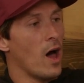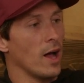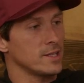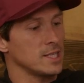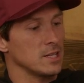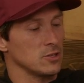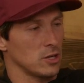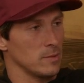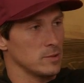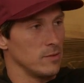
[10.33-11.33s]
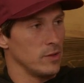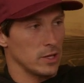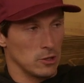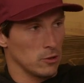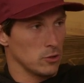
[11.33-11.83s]
the hot seat in terms of
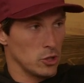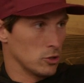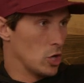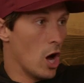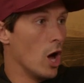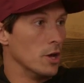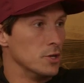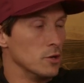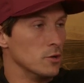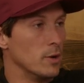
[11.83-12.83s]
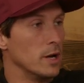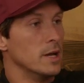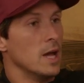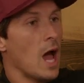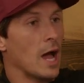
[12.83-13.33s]
like, you're gone, dude. But
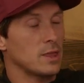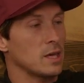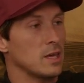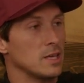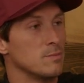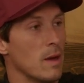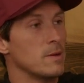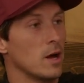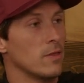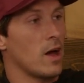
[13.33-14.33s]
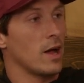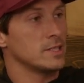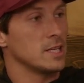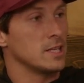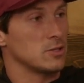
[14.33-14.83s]
I think he's maybe on the
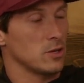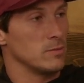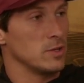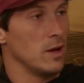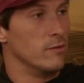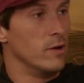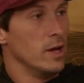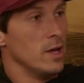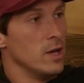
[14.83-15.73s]
hot seat in terms of